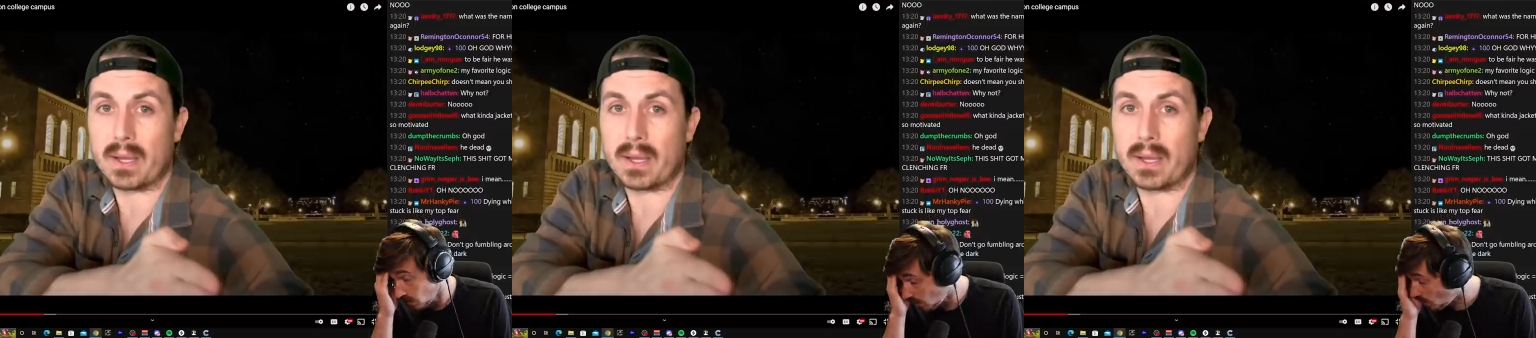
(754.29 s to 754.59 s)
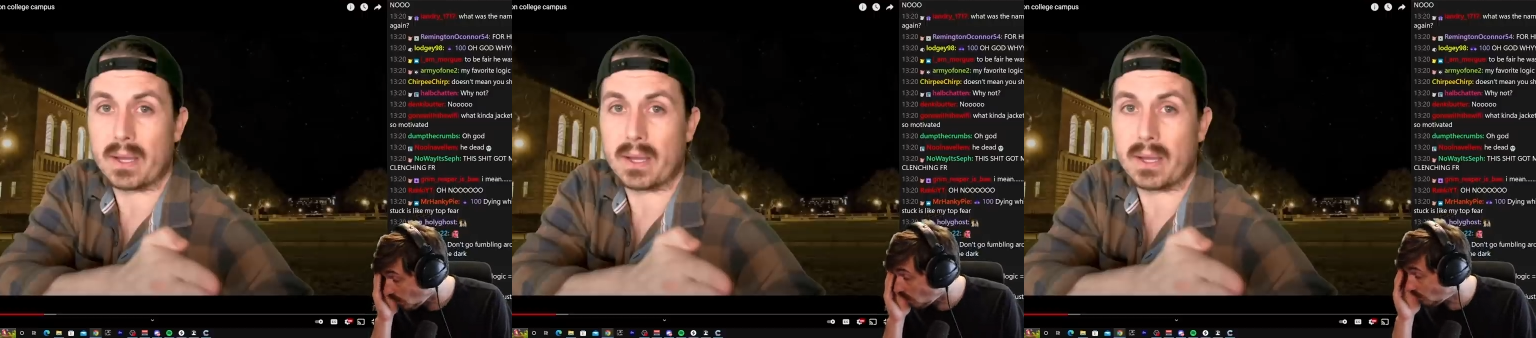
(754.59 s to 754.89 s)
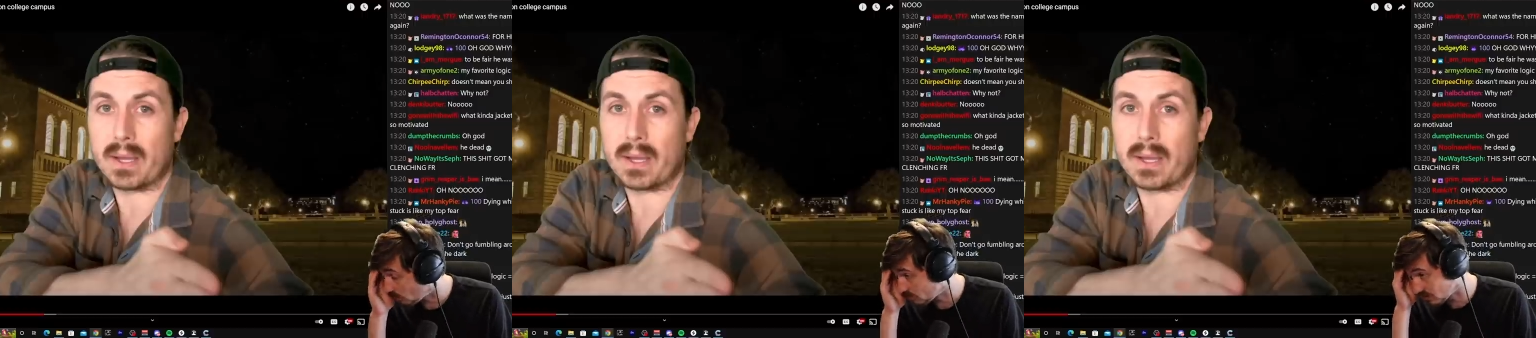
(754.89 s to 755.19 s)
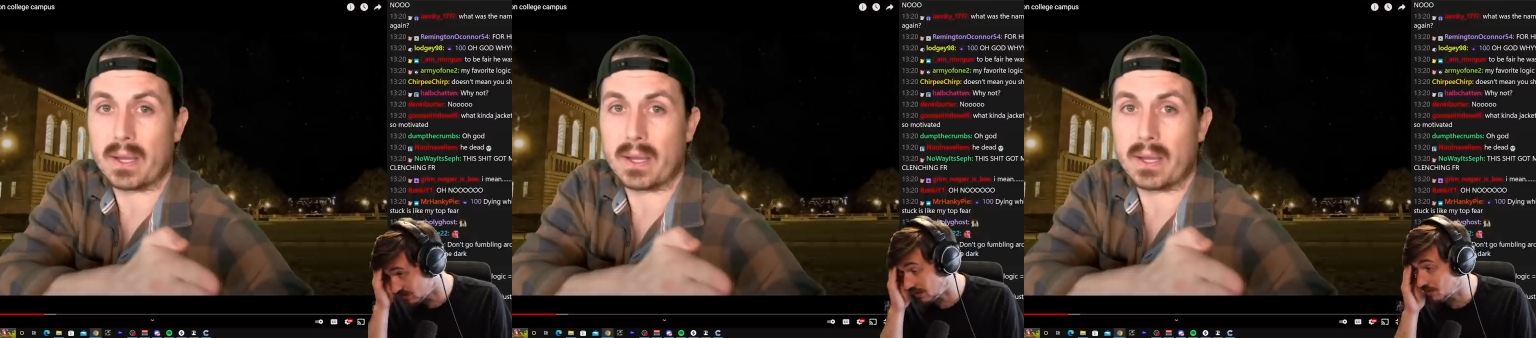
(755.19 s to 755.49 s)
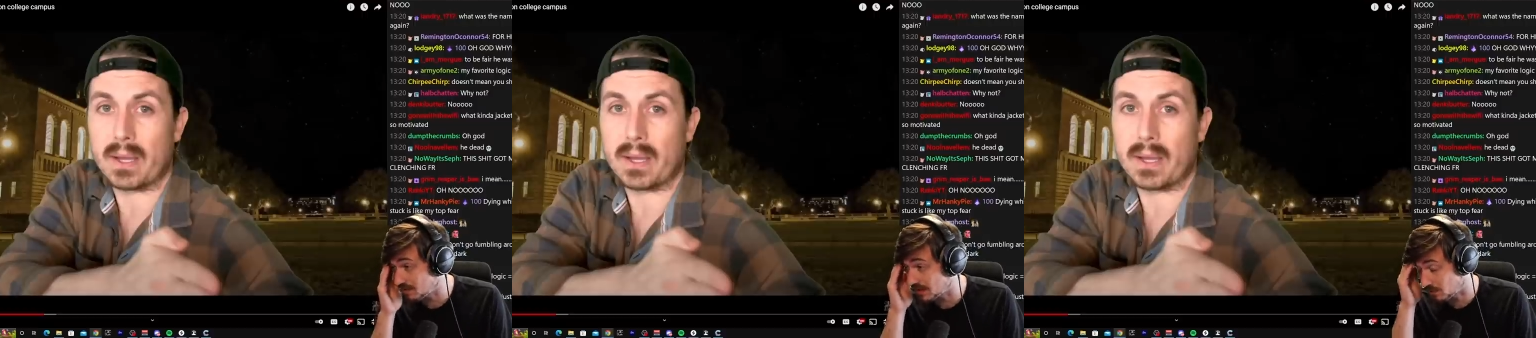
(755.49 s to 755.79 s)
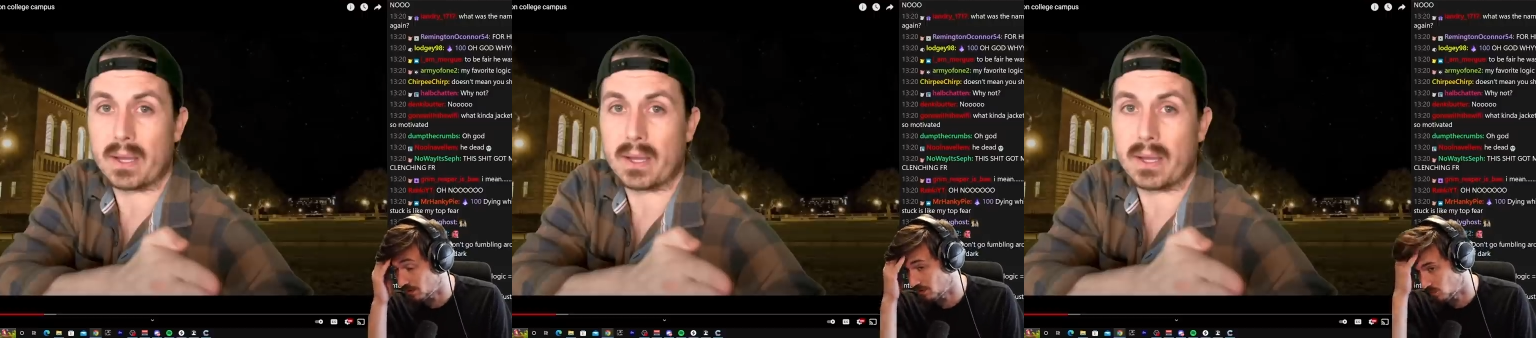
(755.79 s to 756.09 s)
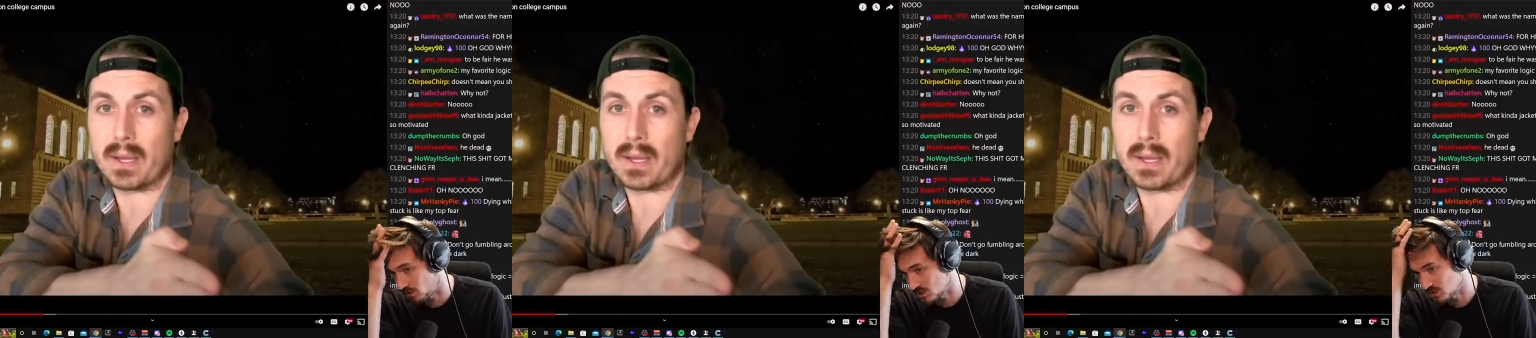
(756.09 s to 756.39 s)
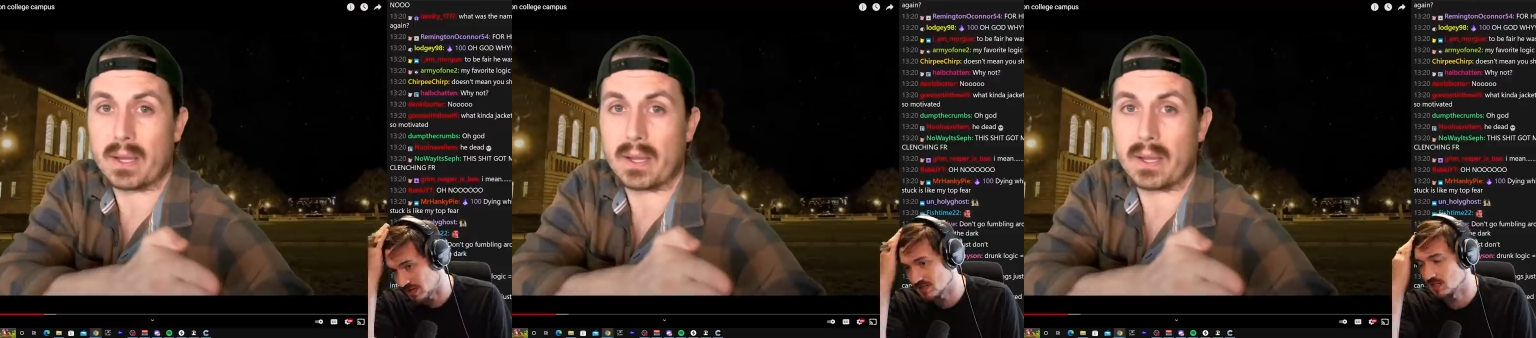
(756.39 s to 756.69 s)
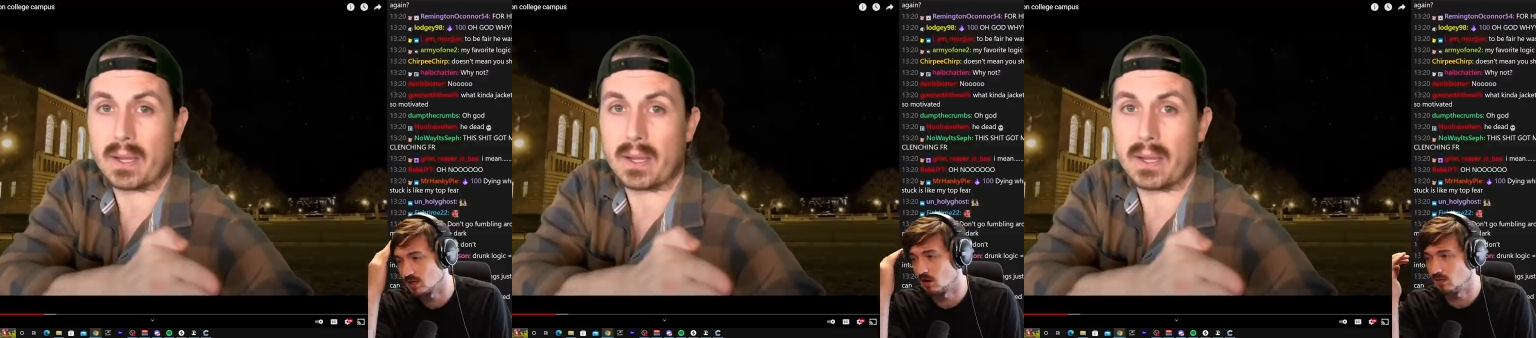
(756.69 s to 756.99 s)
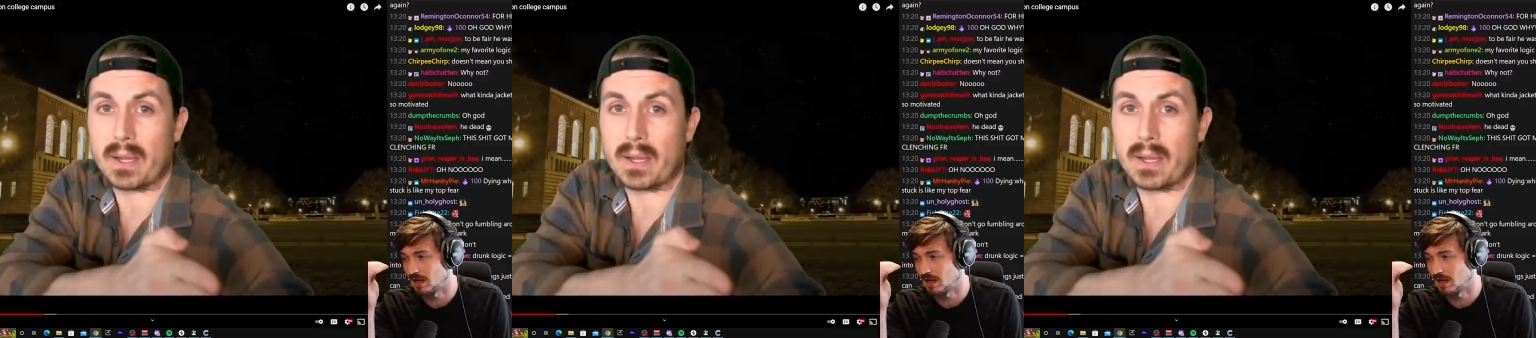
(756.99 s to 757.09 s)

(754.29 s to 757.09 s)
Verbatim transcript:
Speaker 1: oh, dude, that would be like one of the worst ways to go.